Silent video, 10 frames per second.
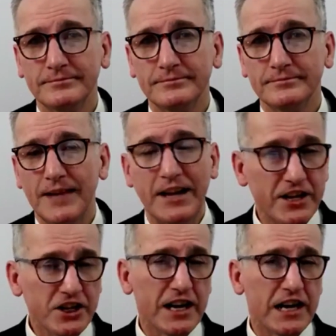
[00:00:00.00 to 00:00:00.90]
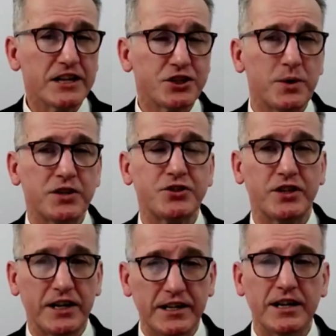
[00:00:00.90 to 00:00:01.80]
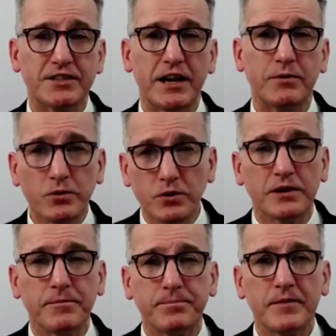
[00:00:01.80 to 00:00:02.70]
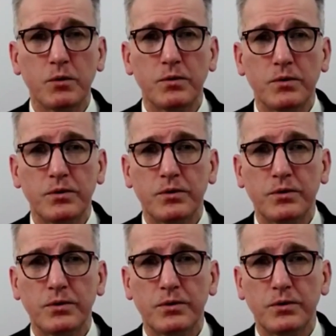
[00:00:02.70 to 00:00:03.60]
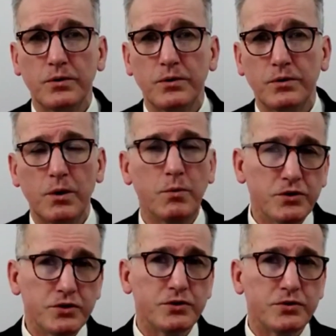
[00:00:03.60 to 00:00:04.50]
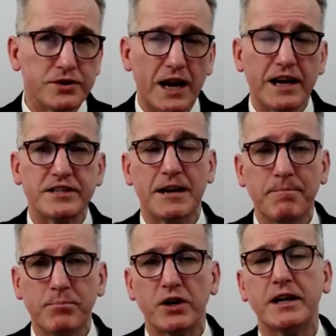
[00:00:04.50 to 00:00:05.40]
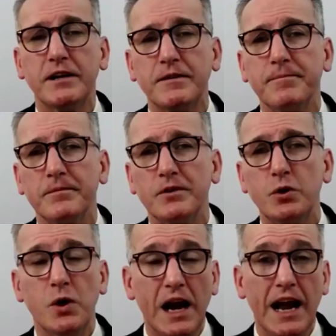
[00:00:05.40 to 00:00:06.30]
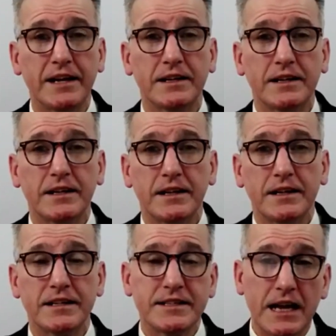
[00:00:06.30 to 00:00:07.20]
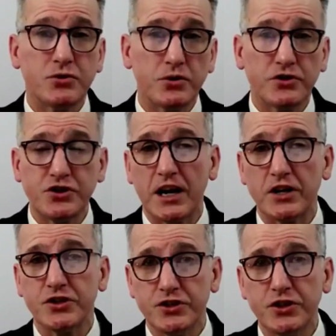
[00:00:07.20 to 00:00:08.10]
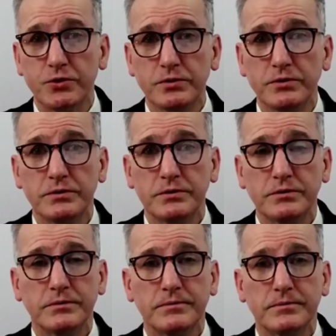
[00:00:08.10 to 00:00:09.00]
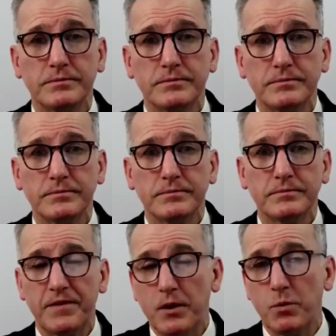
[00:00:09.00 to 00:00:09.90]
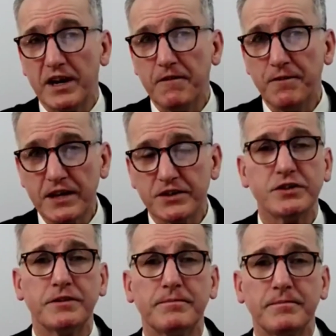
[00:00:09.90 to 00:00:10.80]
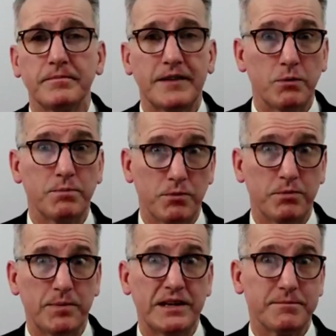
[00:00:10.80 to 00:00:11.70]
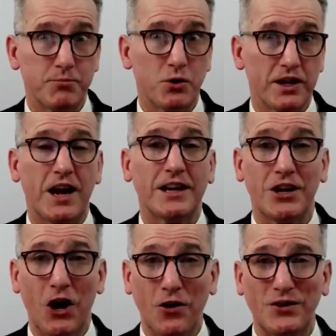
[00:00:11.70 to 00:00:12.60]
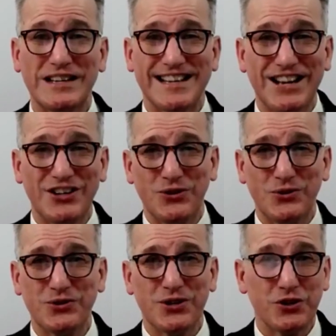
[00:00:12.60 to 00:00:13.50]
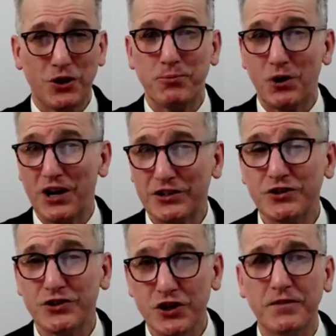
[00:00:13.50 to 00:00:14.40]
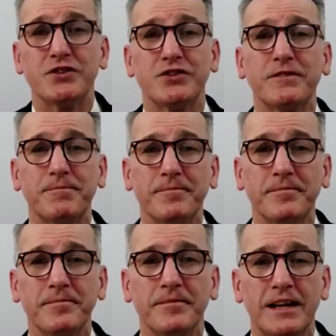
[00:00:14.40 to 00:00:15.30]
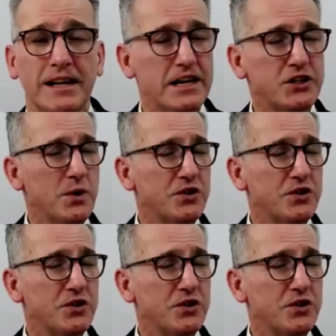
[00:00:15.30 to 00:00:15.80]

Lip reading: And then you can ask the question in there, say, look, what would you say to somebody who had the same sort of challenge as you, that they wanted it fixed? They will probably, more than likely, hopefully say, use your product or service. Last question.